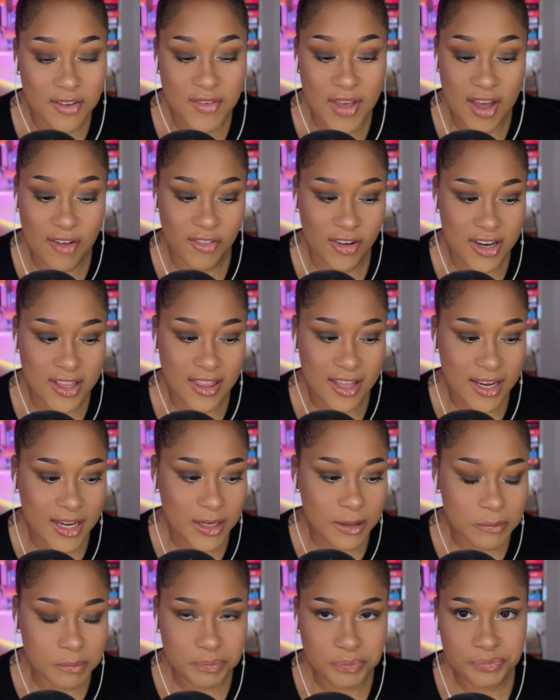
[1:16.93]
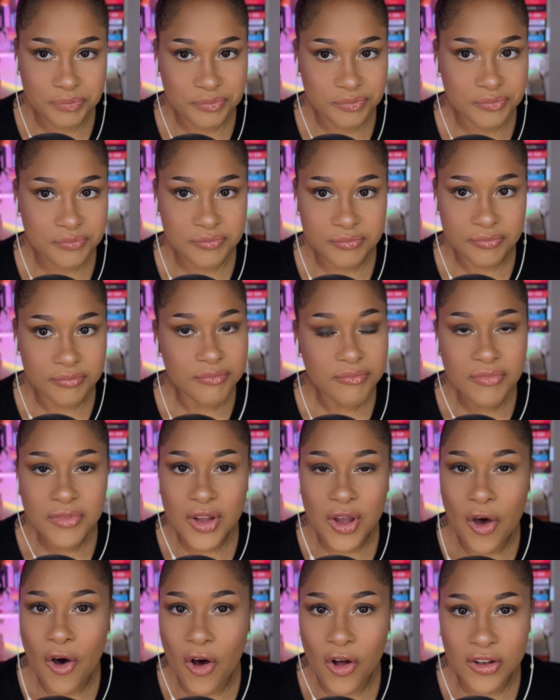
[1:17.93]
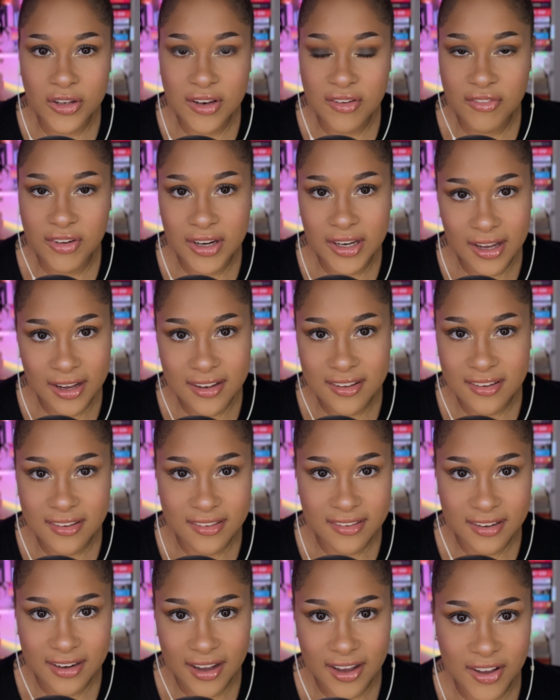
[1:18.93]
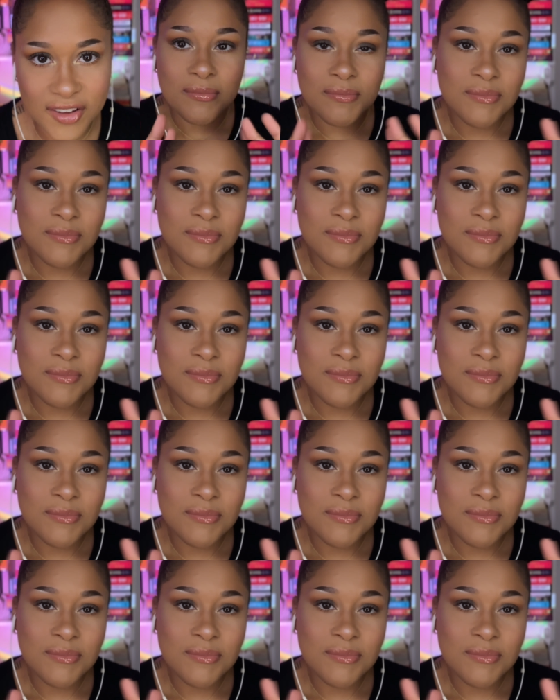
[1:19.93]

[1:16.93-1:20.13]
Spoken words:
everything, all different kinds of stuff.